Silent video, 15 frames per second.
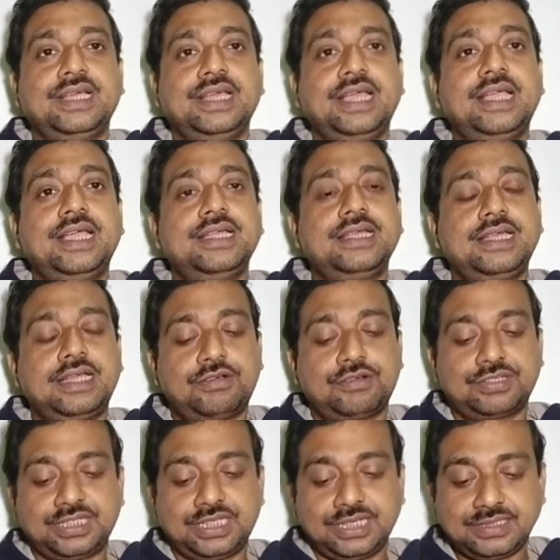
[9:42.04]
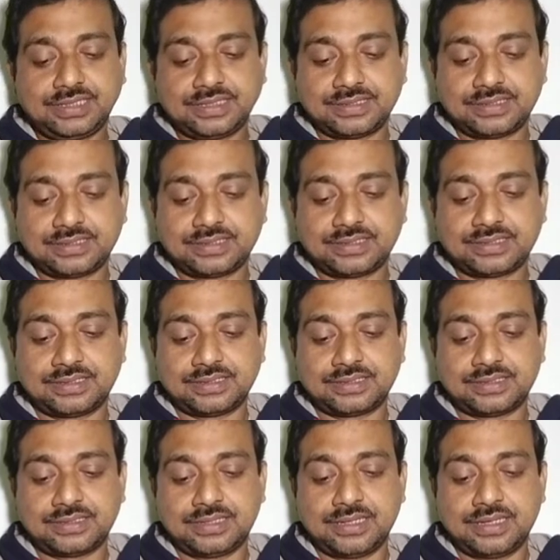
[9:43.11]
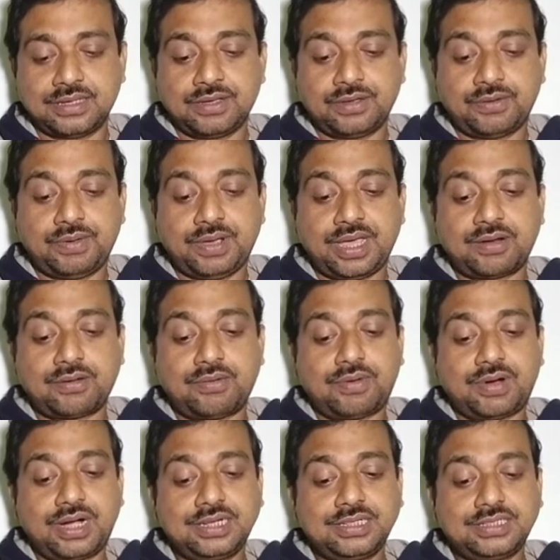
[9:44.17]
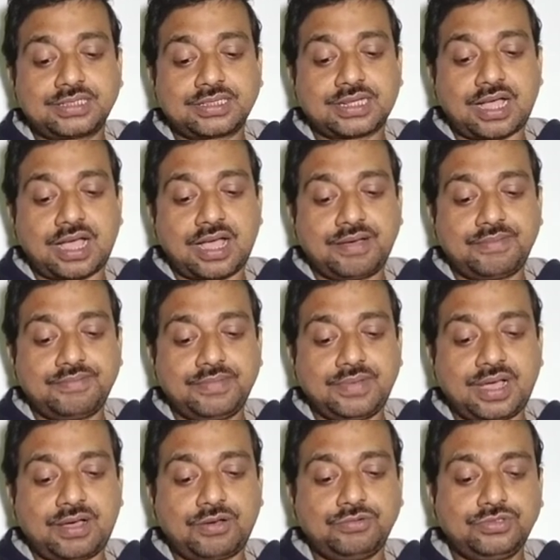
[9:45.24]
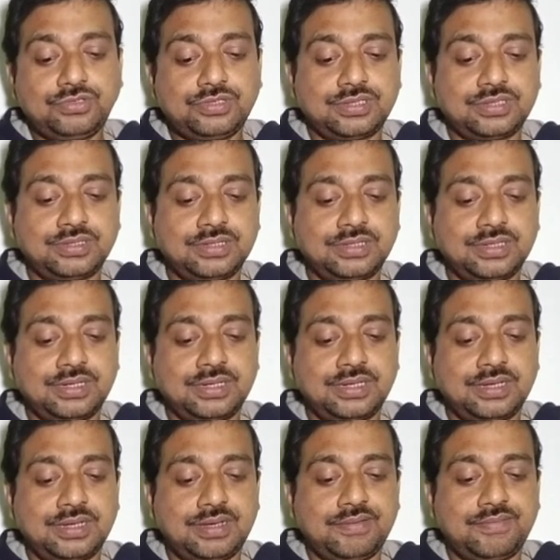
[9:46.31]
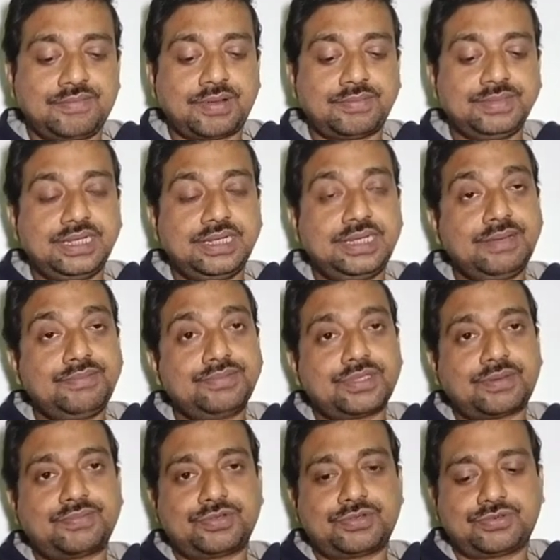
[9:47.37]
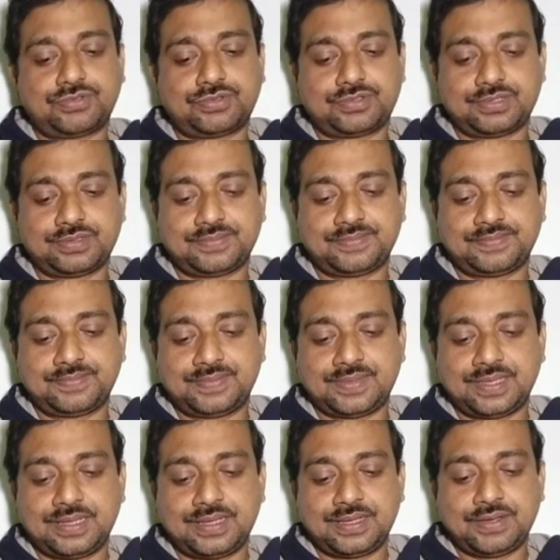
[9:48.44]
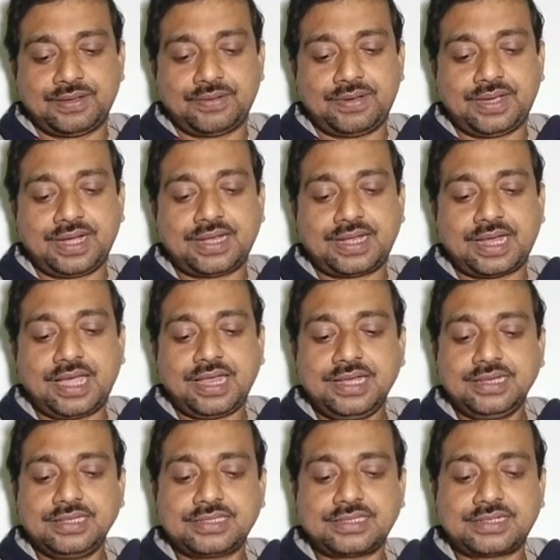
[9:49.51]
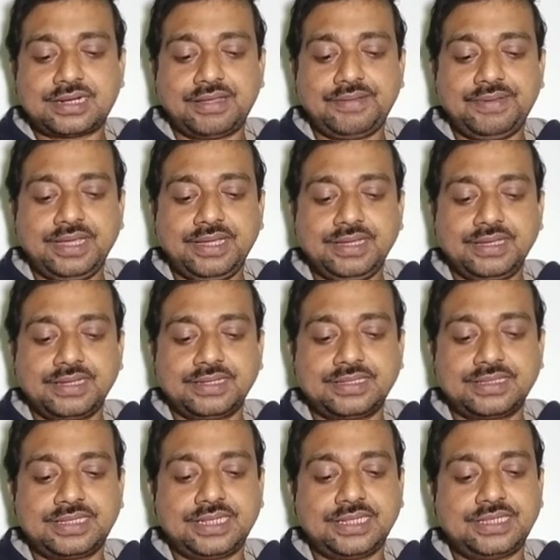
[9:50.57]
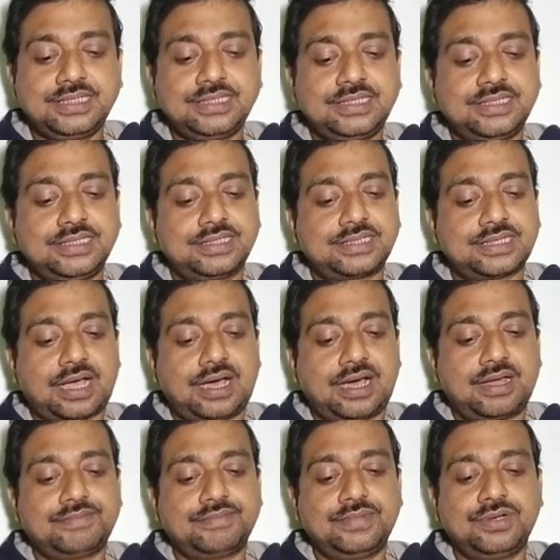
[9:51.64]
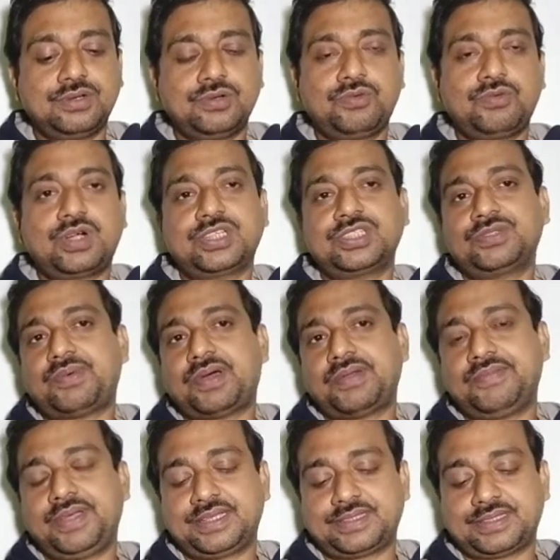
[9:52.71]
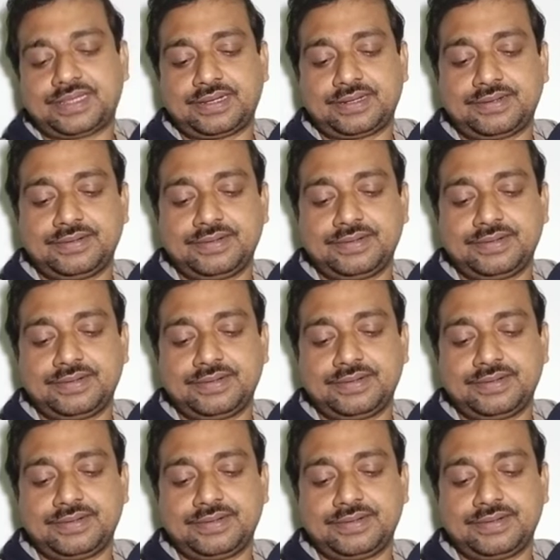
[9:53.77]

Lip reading: Again Tagore says, where words come out from the depth of truth, where tireless striving stretches its arm towards perfection,